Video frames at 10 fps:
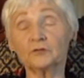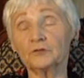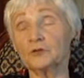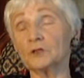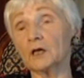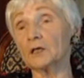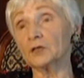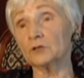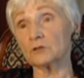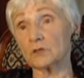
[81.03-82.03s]

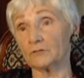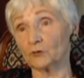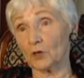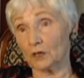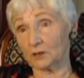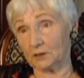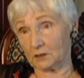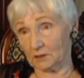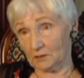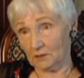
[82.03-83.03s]
59 years after I
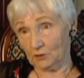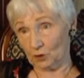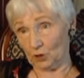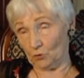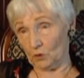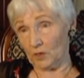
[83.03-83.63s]
didn't see her,